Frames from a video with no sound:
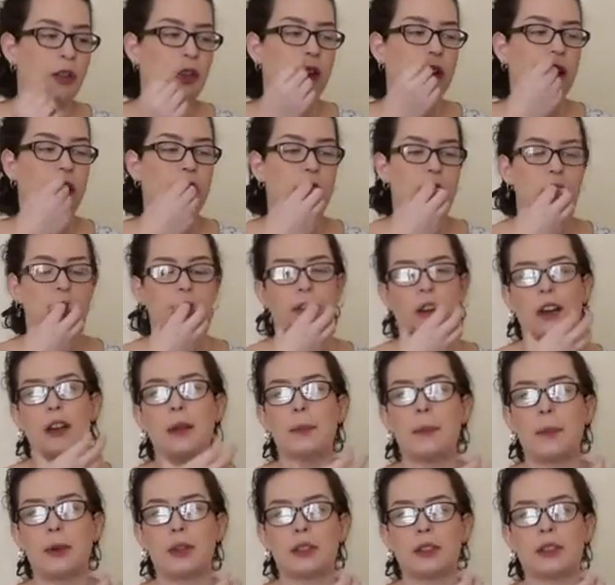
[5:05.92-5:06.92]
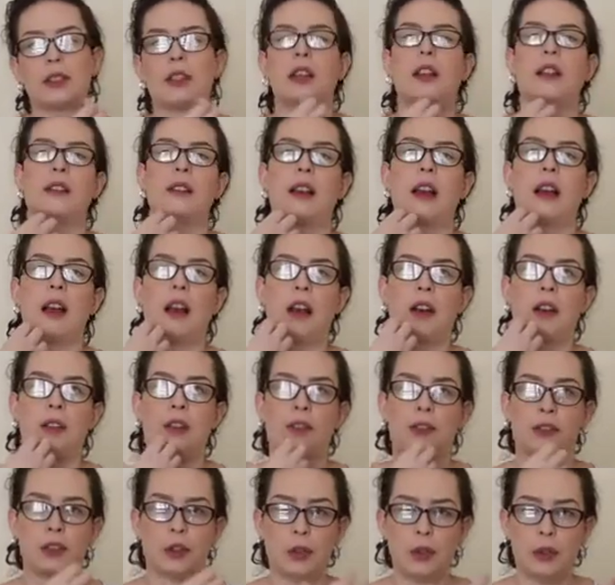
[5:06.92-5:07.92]
it is very important, as I
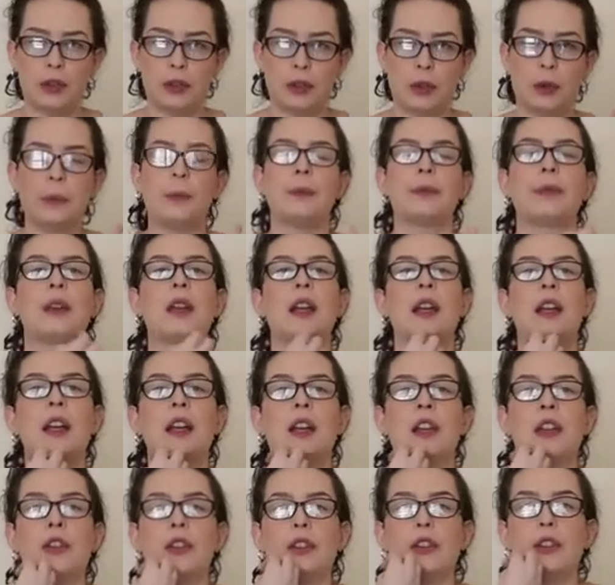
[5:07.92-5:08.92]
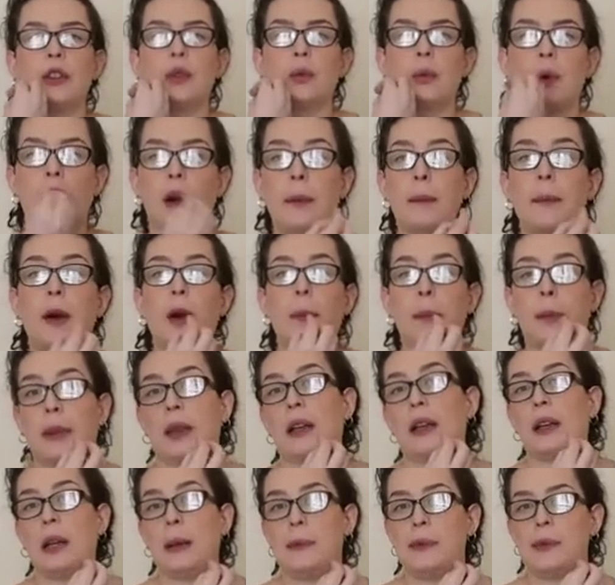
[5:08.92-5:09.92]
have told you, to warm up
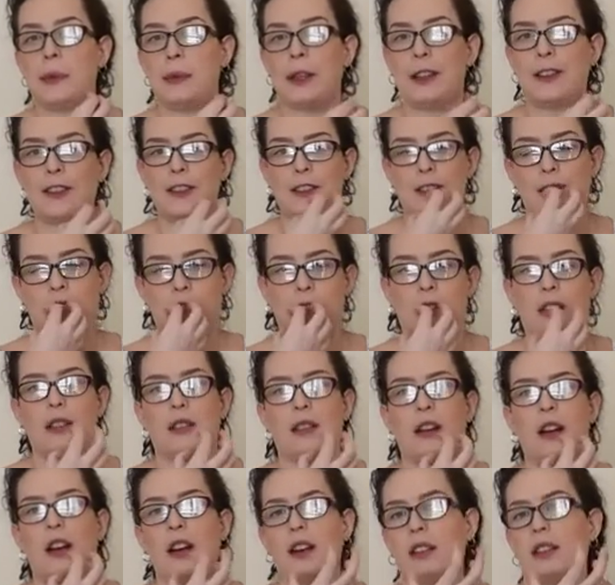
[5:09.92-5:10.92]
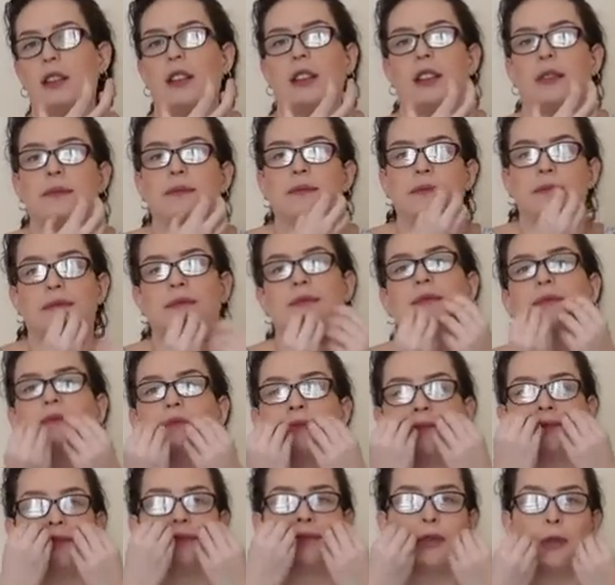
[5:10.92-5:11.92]
the lips, because these are the
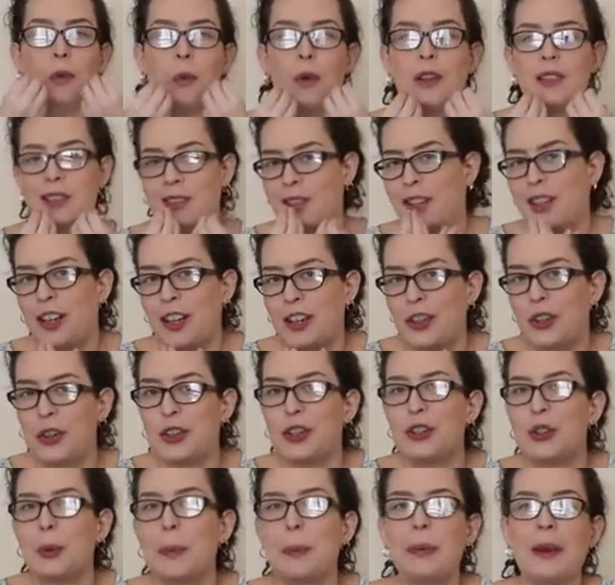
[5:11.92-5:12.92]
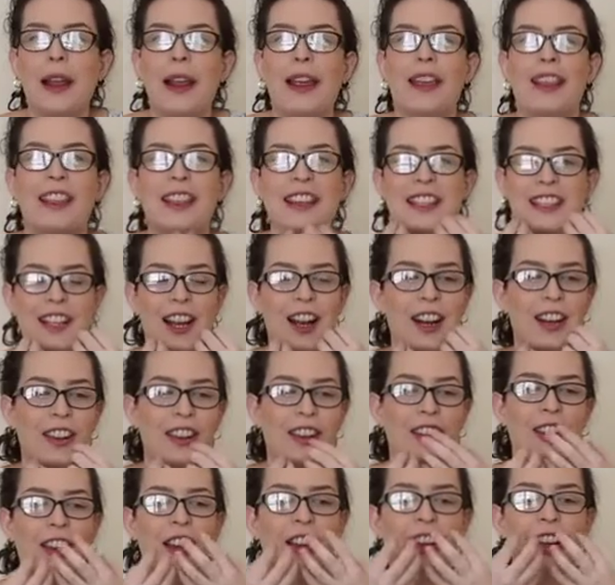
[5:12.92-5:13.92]
ones that are going to play. These are
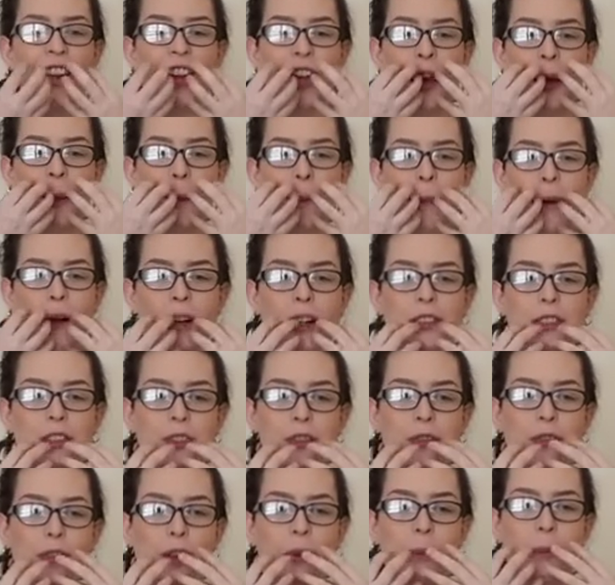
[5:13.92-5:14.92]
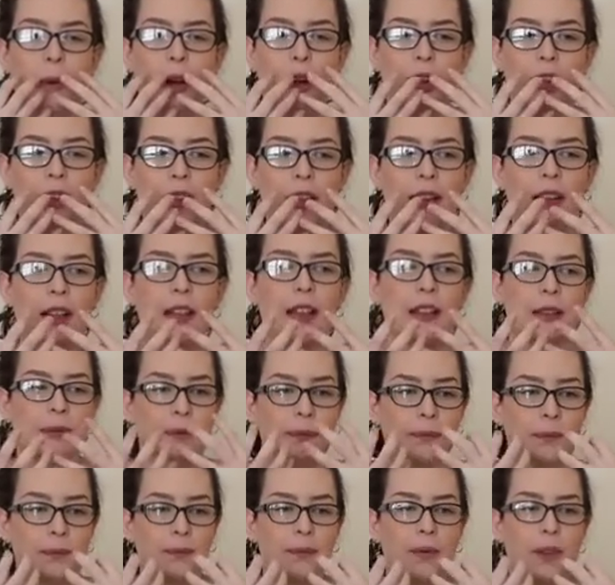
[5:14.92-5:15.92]
the part of the body
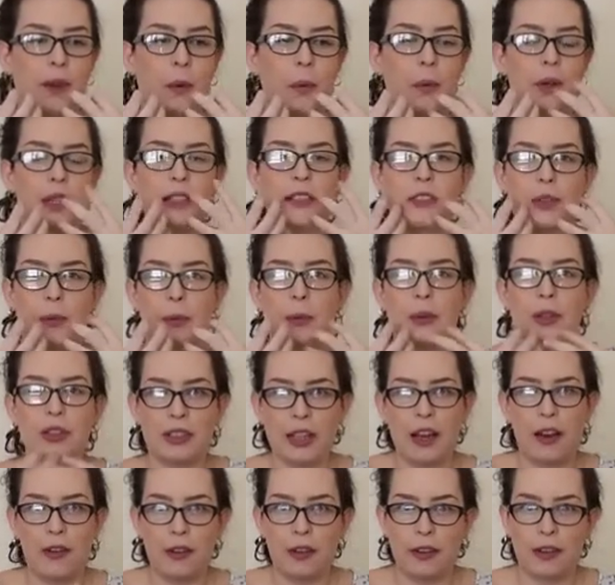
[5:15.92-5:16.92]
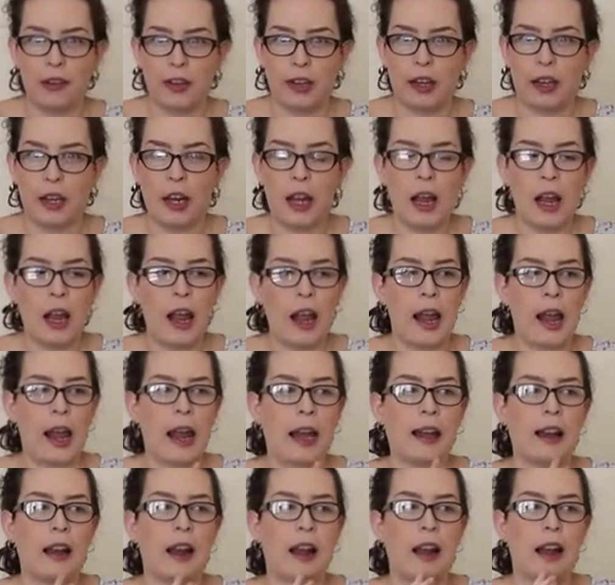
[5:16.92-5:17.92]
that will support everything.
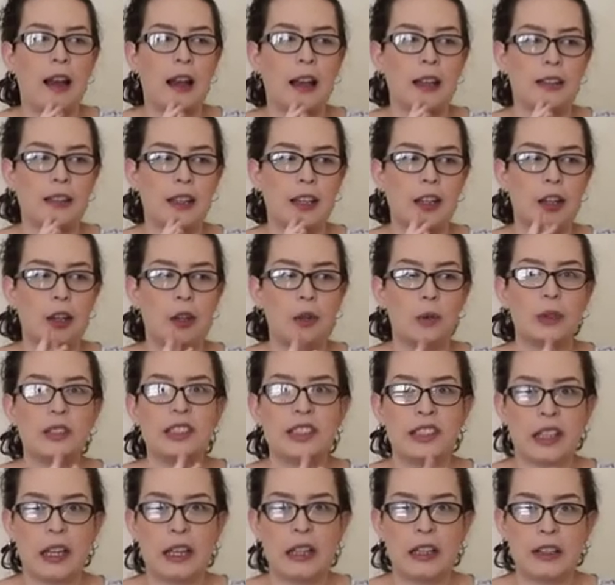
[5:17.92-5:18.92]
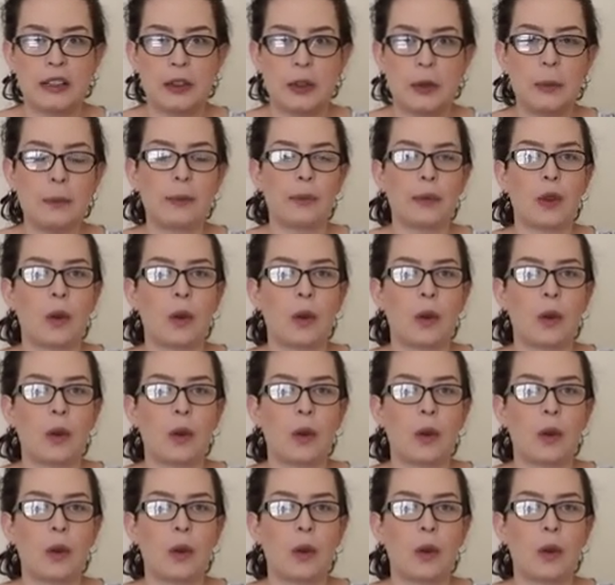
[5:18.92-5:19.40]
And as I always tell you,